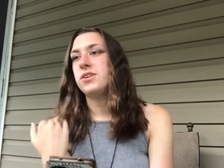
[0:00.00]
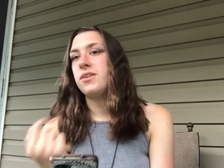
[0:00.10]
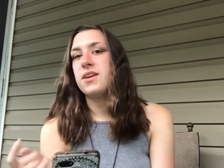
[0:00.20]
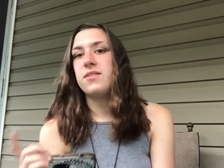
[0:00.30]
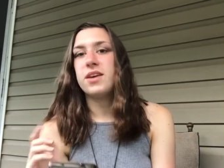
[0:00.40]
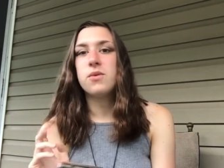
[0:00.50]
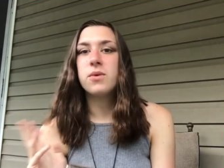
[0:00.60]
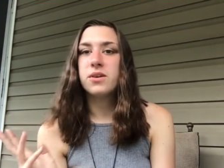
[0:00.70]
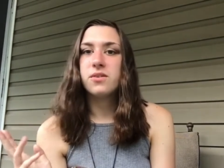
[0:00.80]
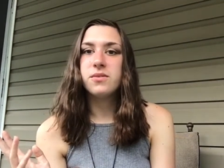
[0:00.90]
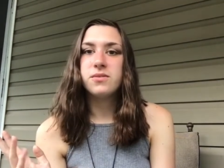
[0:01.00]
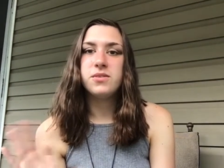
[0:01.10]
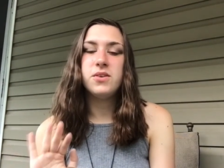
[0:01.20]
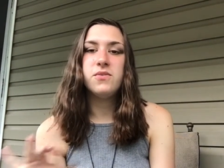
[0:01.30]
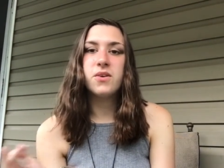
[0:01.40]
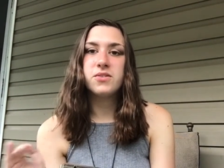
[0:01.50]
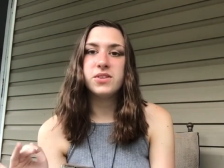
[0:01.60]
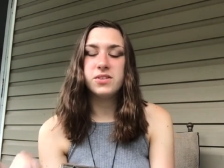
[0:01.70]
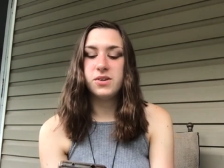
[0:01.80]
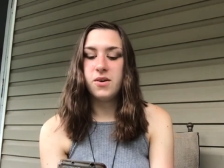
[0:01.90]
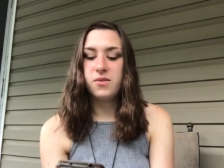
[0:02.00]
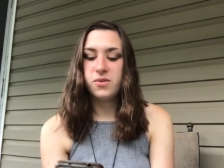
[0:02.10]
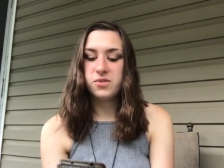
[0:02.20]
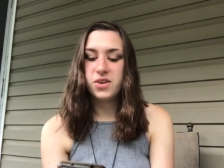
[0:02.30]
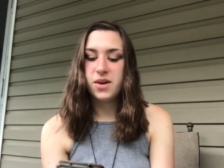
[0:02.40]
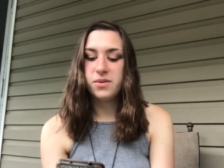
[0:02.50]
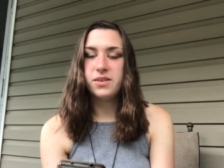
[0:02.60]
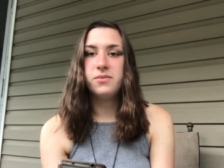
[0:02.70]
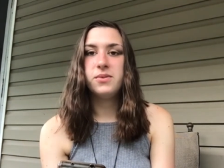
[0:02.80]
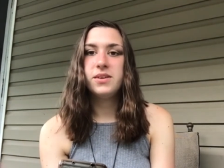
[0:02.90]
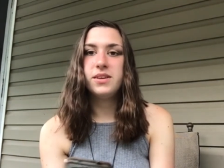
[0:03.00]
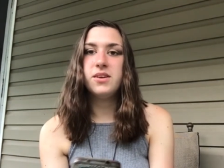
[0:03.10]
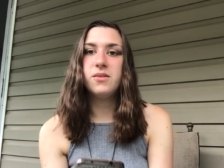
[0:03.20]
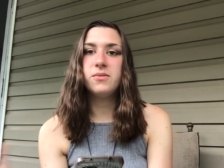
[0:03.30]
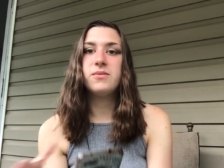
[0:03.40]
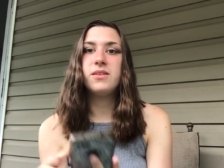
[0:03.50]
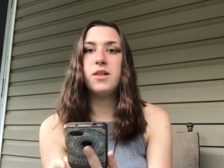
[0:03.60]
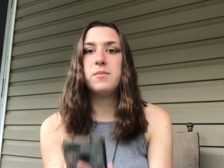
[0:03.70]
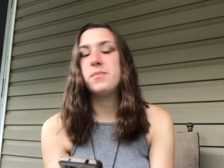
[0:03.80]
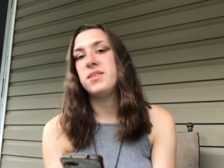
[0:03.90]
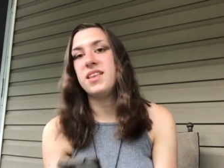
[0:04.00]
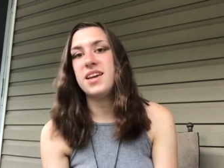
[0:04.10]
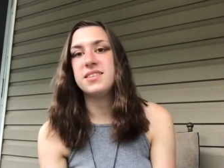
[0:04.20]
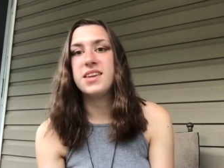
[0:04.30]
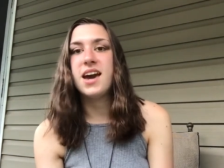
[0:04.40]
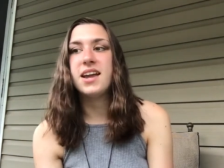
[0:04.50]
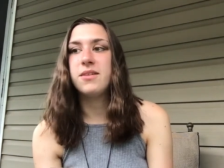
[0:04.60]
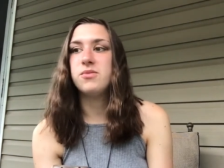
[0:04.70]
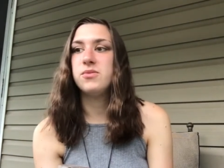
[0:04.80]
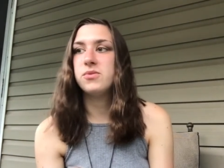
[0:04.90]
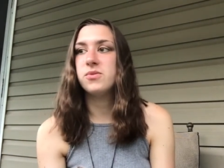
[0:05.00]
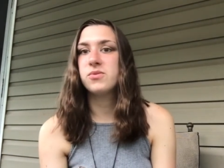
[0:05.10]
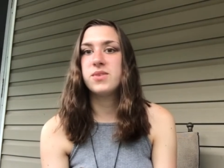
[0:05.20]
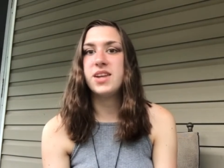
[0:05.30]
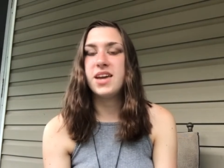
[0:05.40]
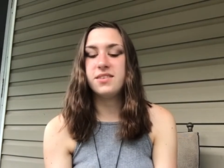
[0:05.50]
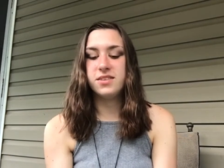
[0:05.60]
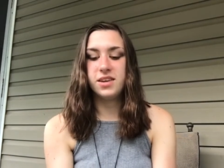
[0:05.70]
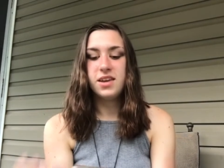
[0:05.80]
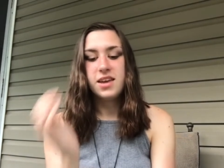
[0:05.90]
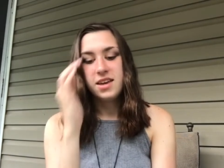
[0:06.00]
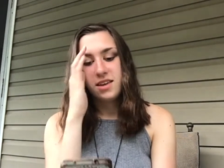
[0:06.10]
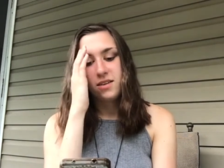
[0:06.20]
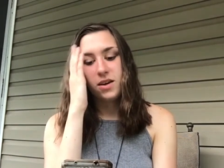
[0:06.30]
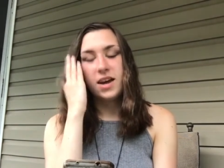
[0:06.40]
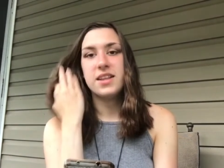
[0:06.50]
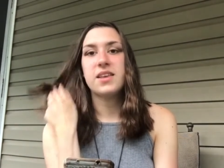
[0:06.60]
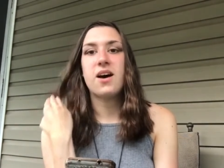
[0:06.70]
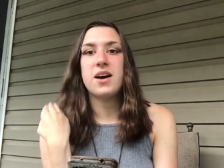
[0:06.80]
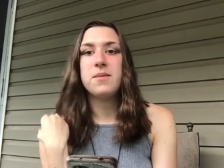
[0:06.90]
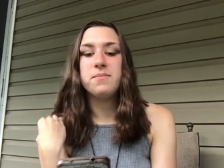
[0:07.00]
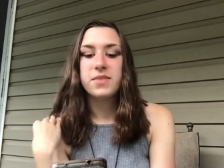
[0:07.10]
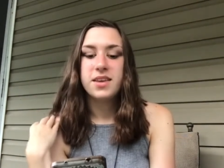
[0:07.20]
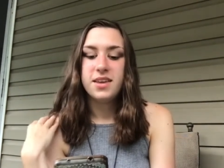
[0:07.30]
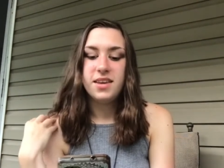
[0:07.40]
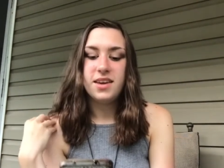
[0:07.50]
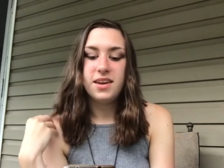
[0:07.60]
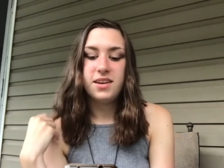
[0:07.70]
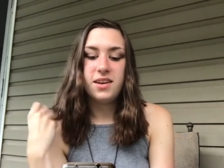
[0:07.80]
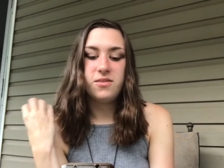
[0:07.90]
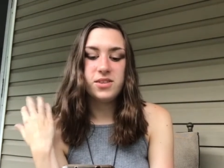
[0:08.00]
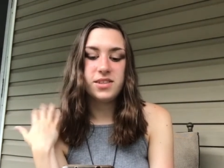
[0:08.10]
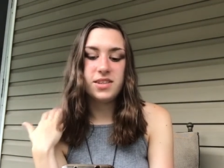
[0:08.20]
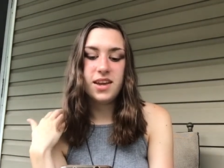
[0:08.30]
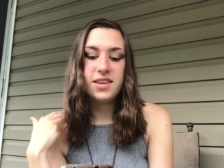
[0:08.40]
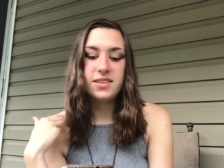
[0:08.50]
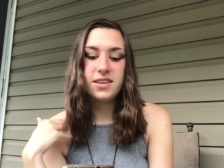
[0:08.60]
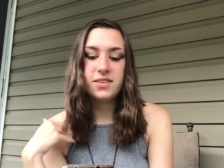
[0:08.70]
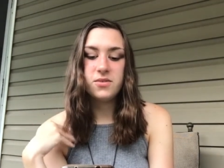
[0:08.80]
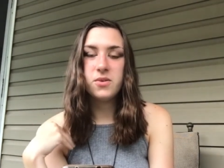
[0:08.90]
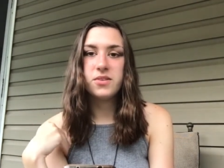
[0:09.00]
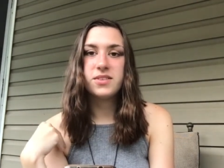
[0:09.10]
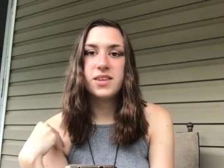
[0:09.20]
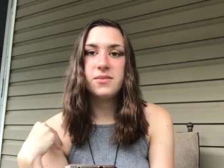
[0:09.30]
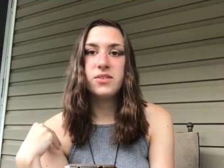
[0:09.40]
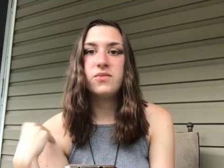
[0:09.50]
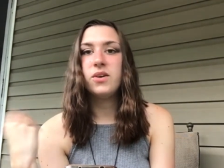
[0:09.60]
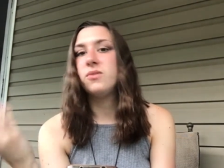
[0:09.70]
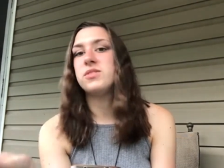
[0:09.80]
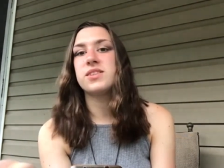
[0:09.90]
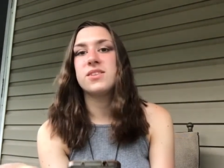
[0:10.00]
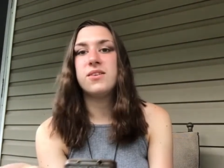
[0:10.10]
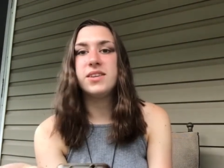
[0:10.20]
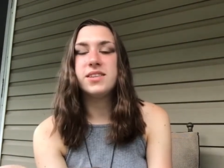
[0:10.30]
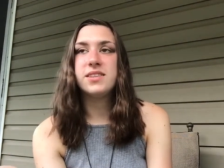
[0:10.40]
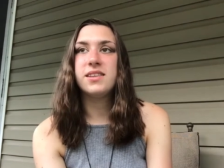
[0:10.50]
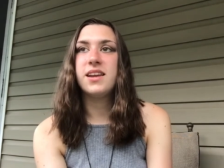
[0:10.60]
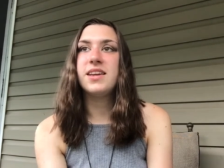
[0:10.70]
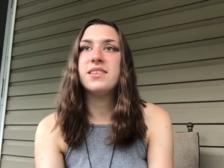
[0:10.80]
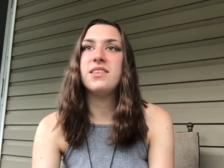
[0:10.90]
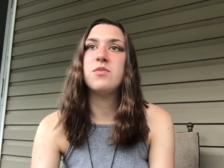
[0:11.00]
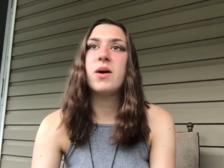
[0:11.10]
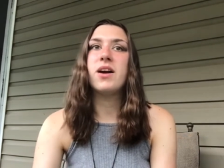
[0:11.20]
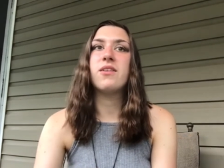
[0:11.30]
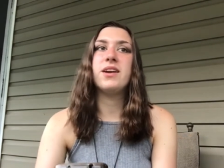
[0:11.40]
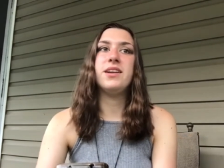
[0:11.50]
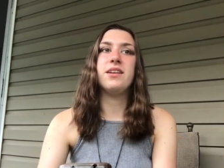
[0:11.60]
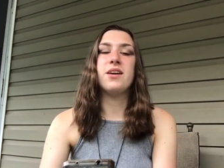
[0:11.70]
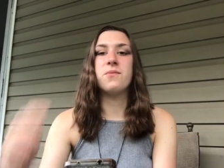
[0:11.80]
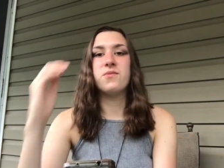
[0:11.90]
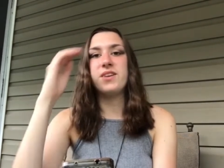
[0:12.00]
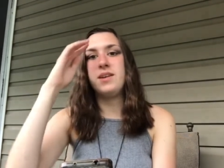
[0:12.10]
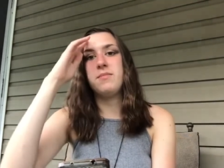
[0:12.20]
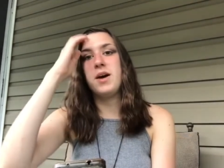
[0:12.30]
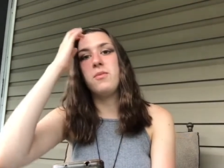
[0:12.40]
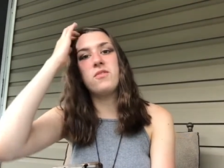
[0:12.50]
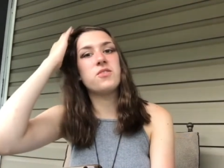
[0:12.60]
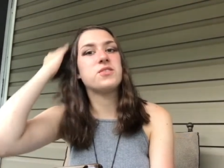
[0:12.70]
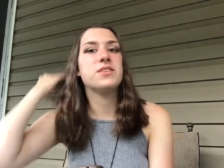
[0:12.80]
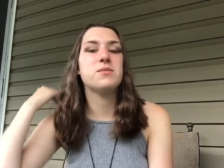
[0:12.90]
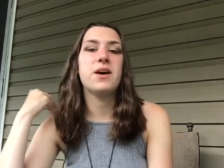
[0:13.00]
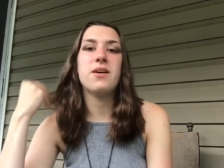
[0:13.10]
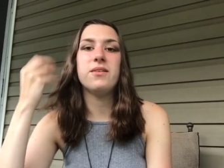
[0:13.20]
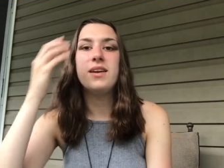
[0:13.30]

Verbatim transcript: only give you like 1 or 2 verses to go over, so I would, you know, clump up the days again. I would do 2 or 3 days at a time, and it was just nice because, of course, it was filled with just all these nice, inspiring, and comforting Bible verses about